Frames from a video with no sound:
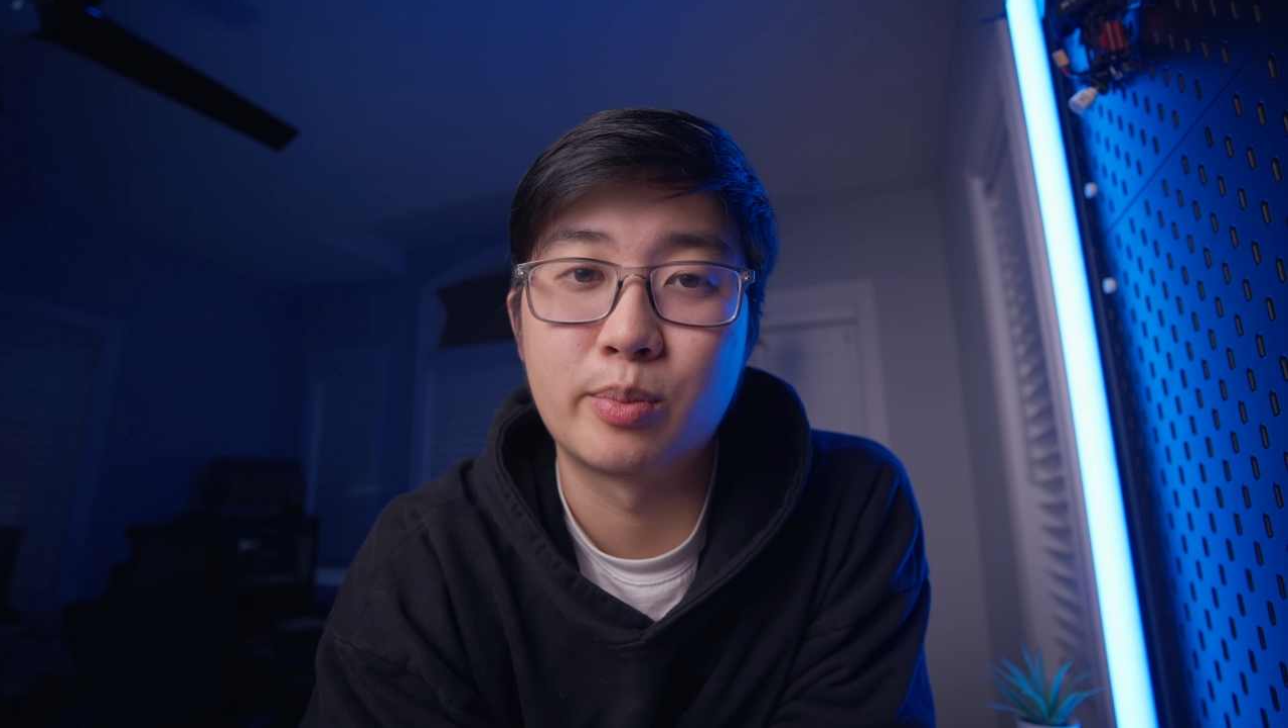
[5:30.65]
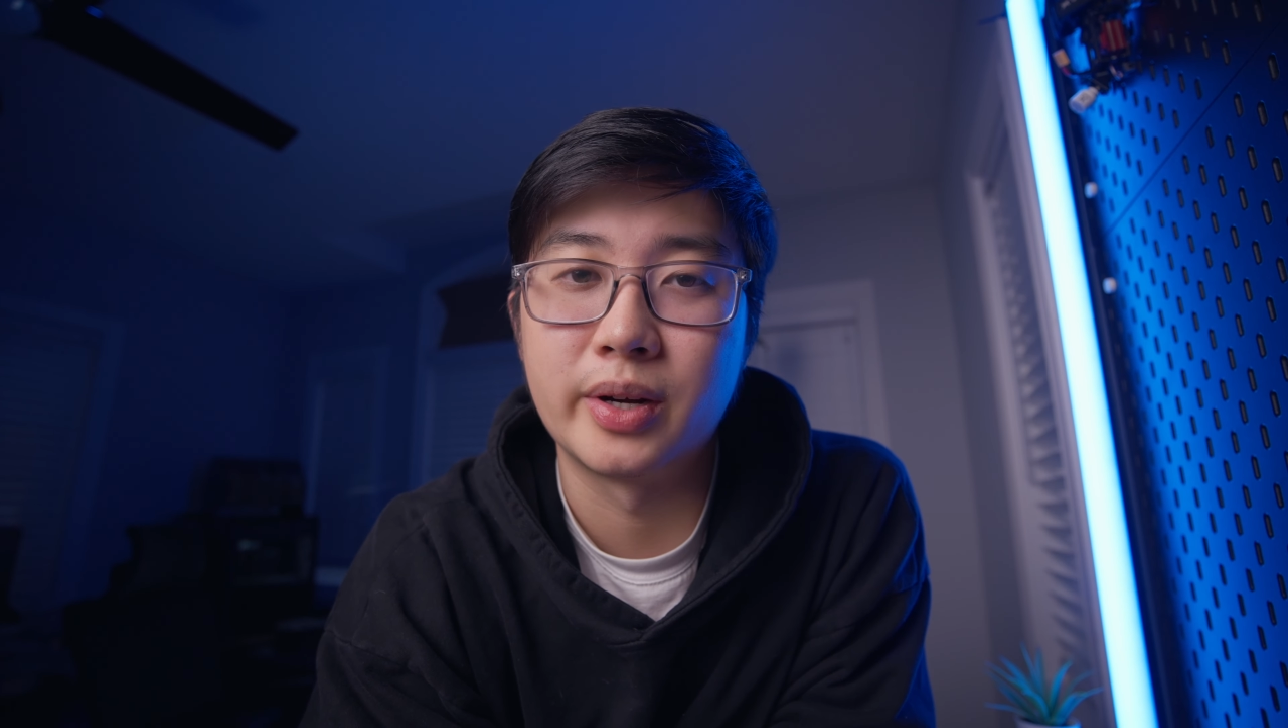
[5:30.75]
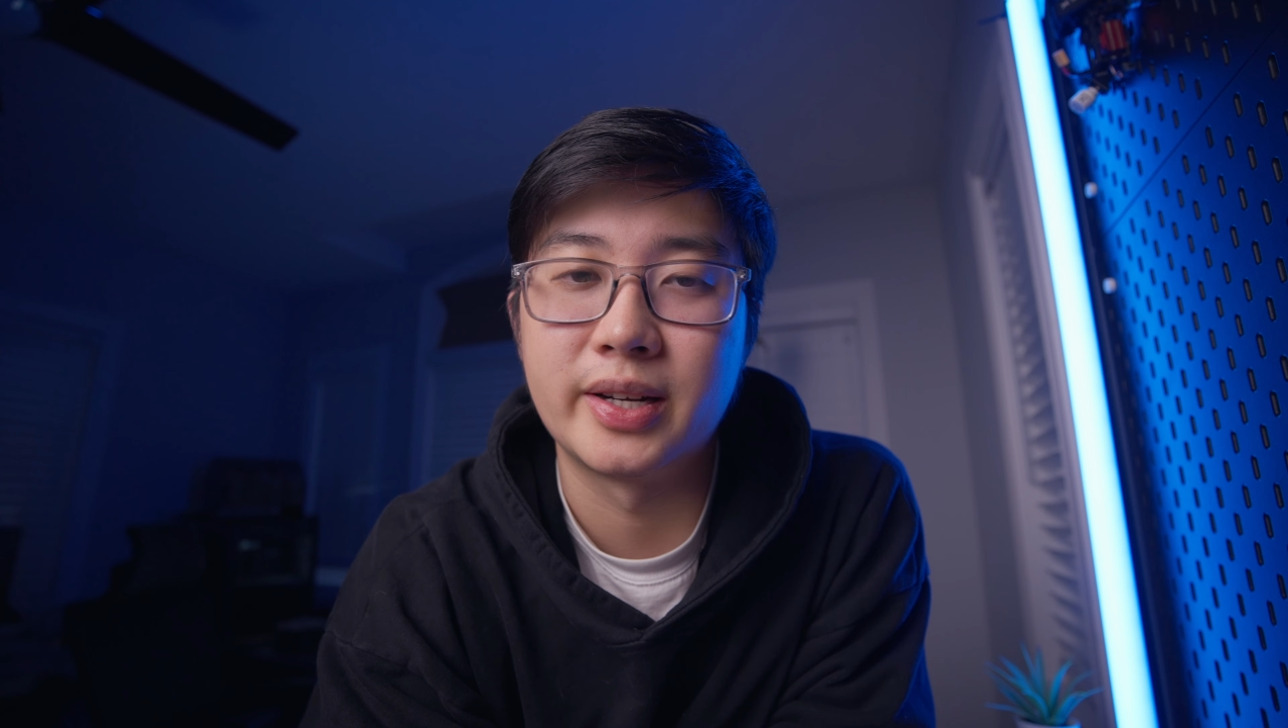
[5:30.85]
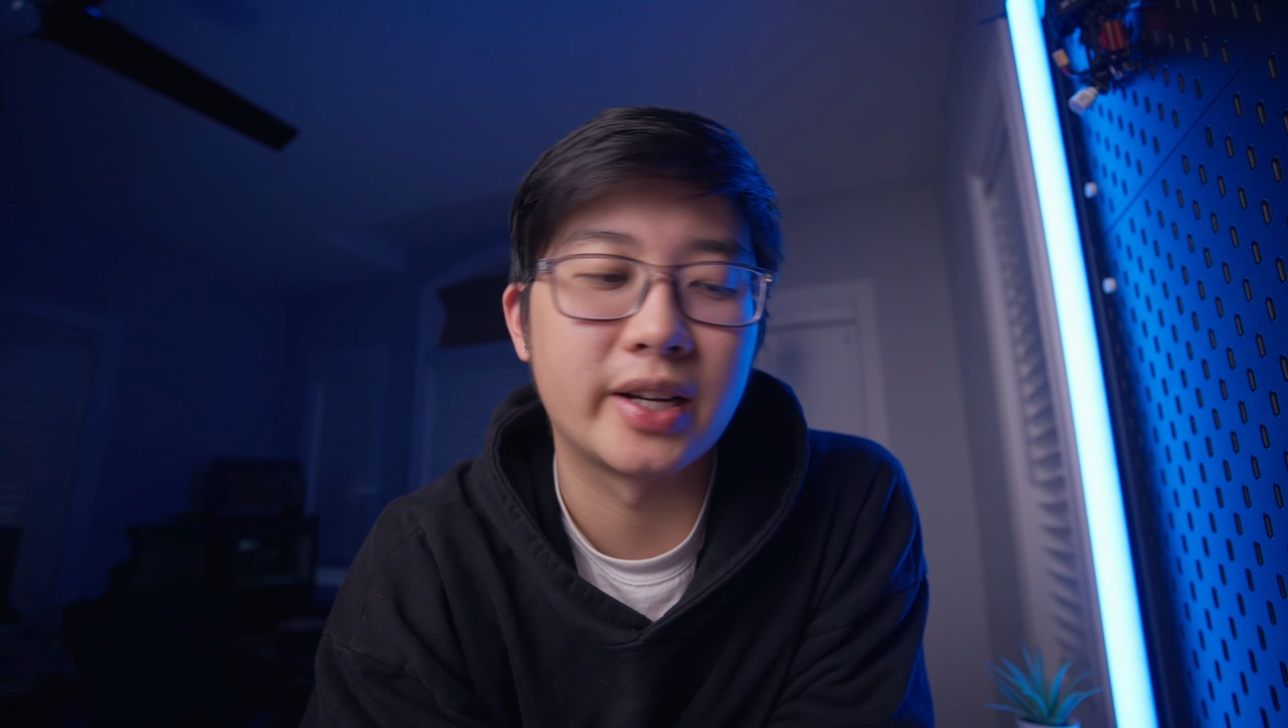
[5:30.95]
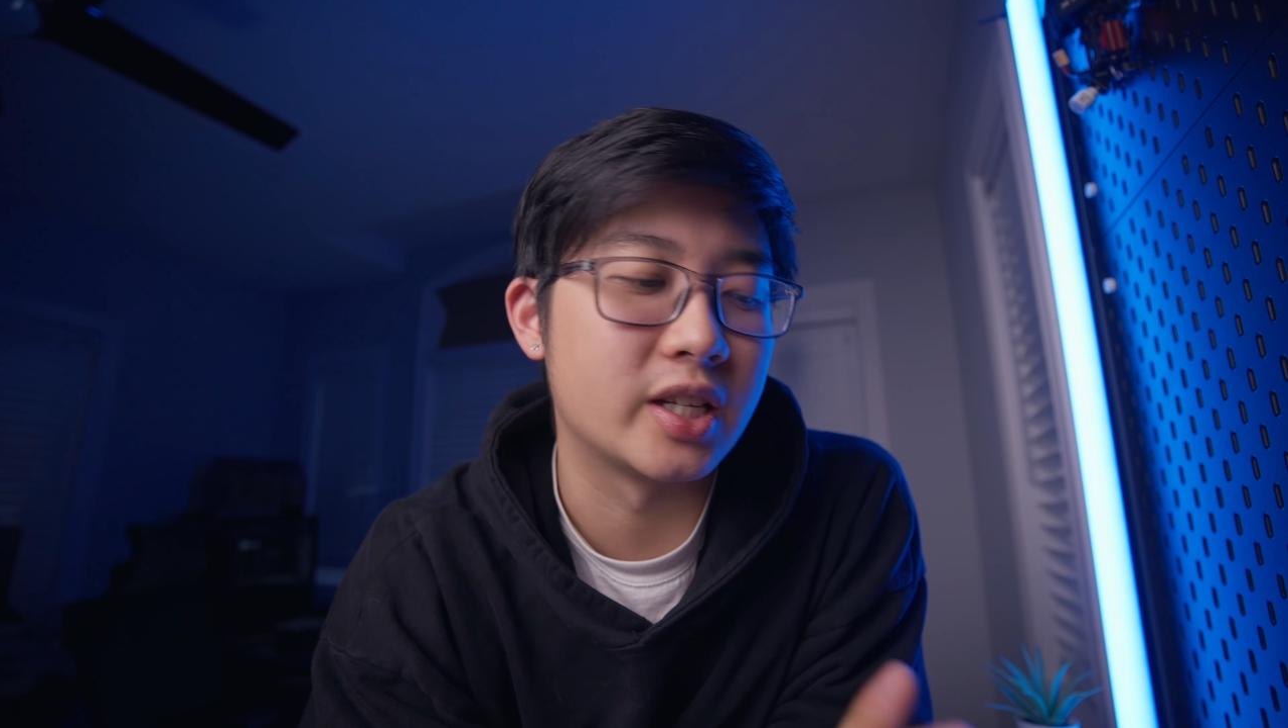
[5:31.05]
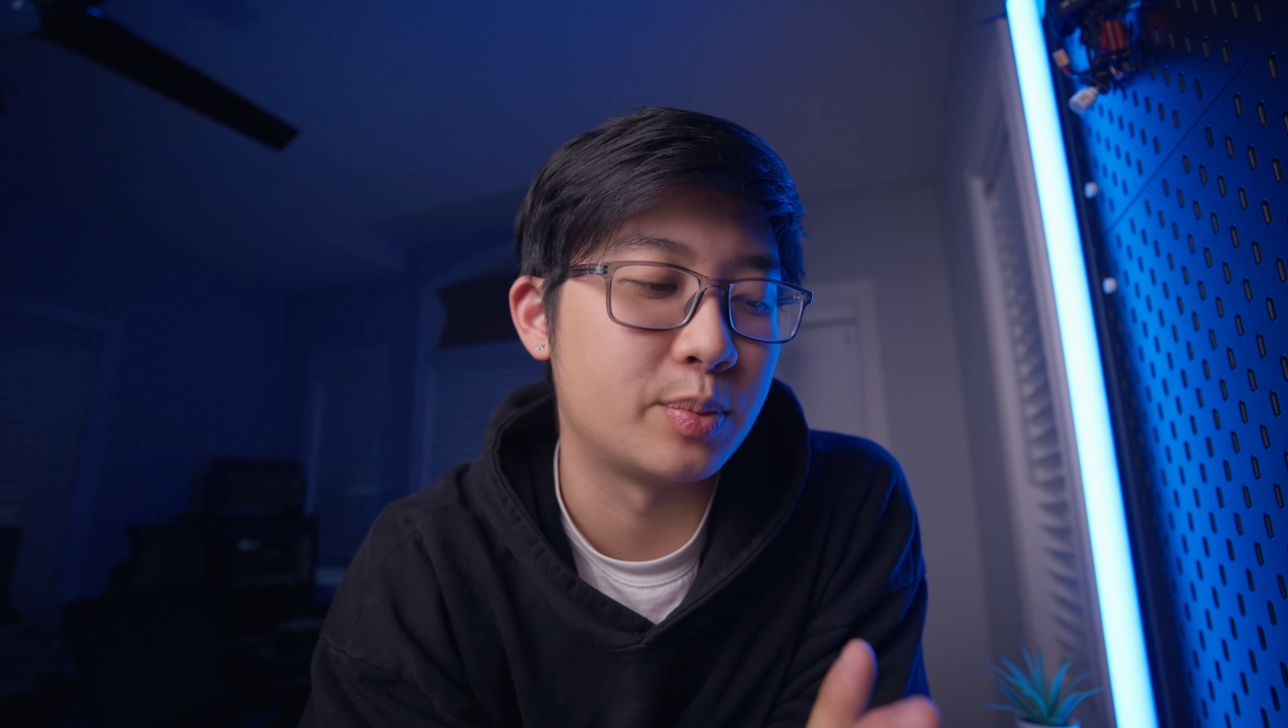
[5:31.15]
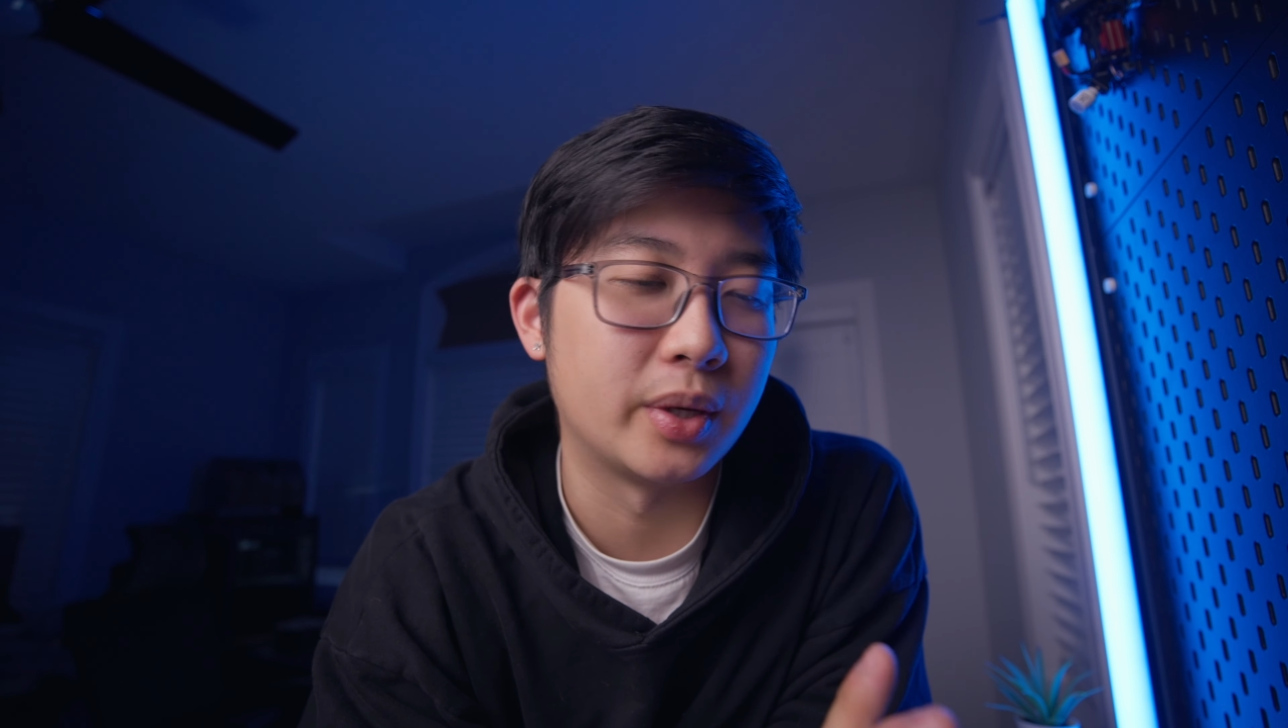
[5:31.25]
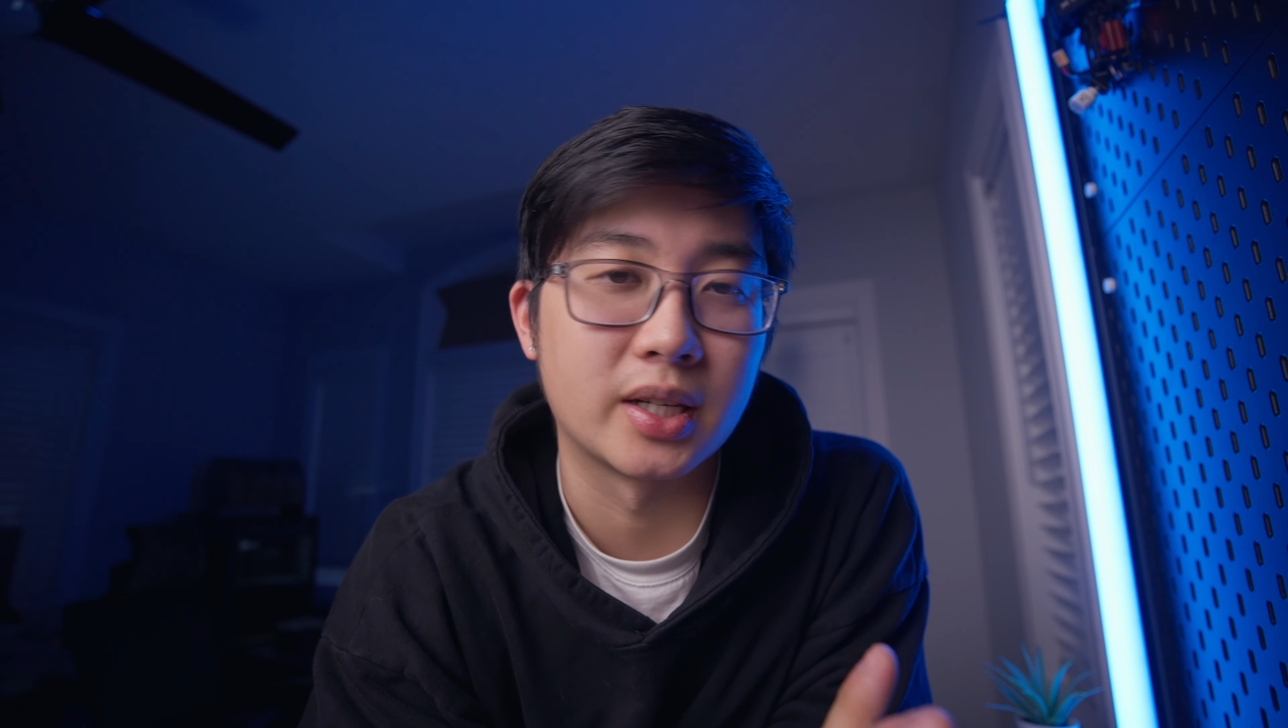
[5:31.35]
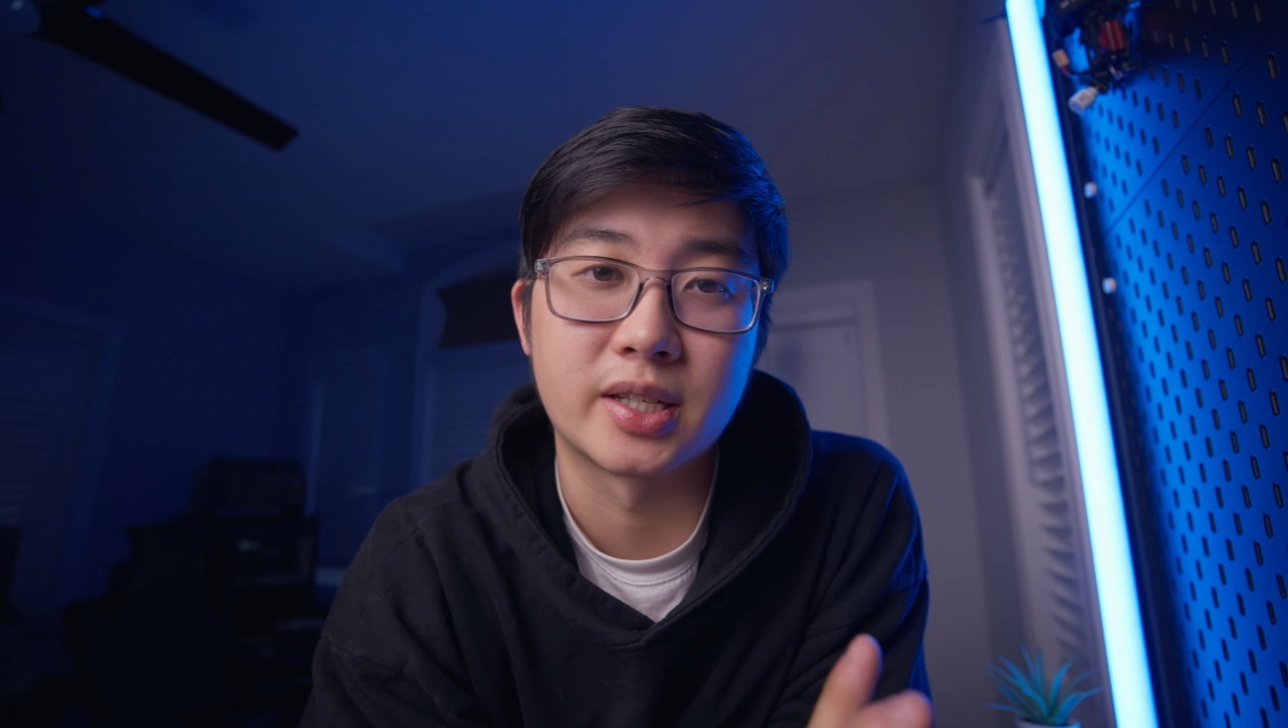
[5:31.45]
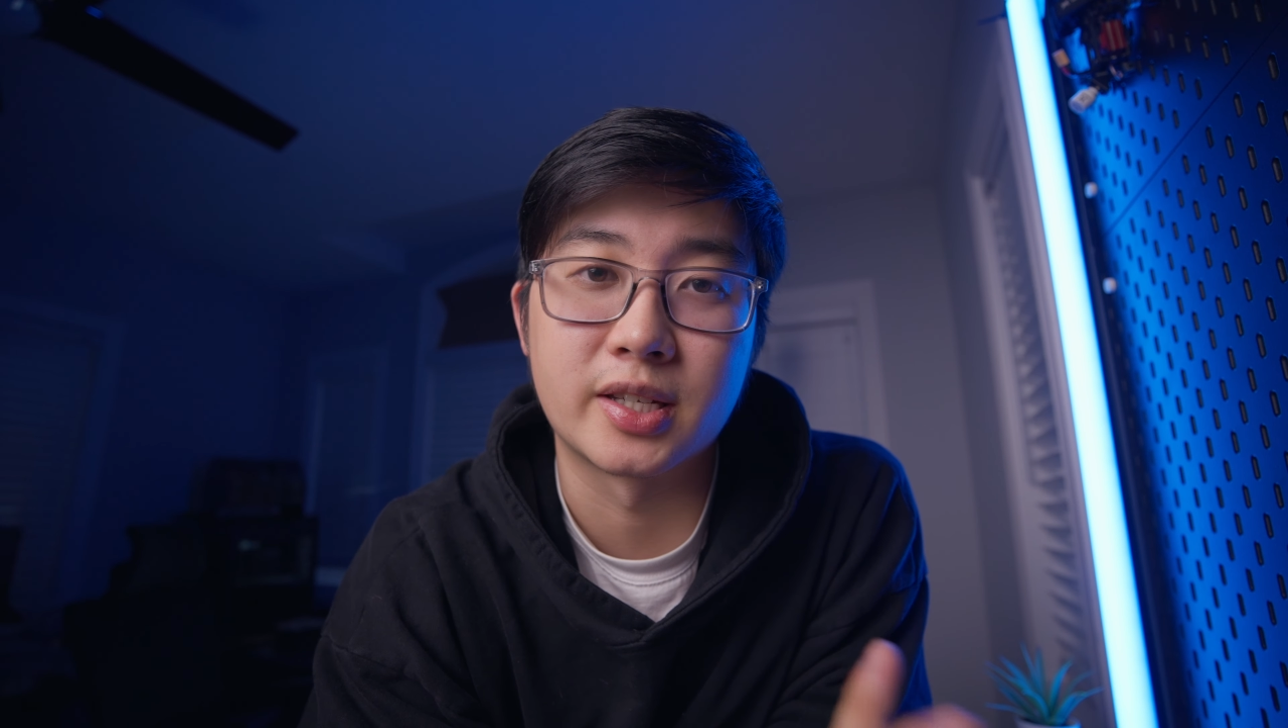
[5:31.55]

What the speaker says: printing is because